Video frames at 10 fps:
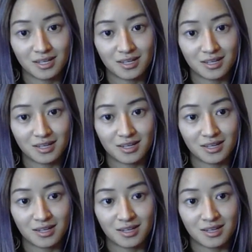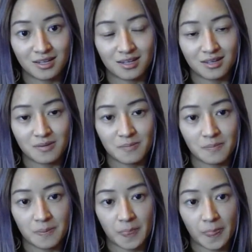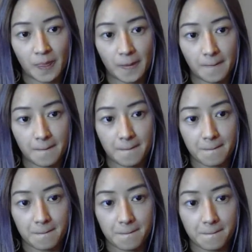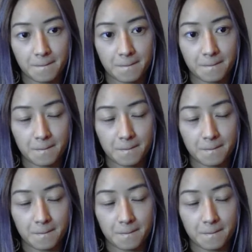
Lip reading: Nothing is said.